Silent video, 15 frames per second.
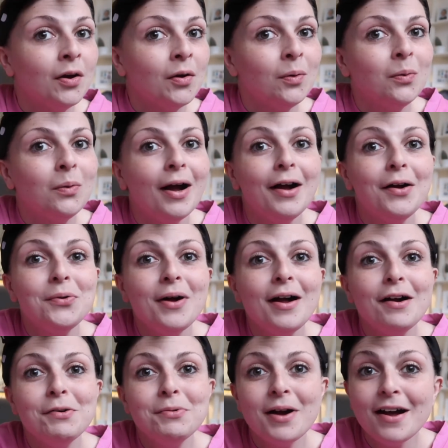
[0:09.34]

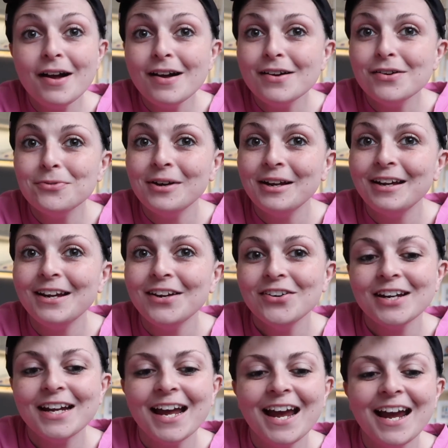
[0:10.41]
Well, we're here
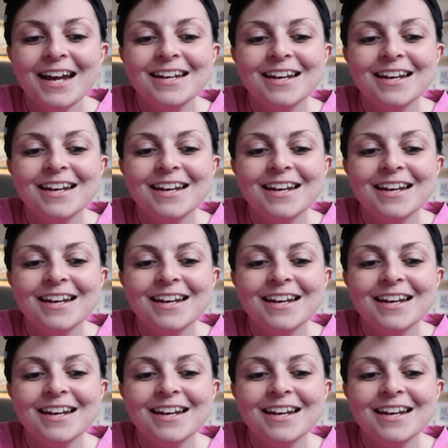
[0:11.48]
again.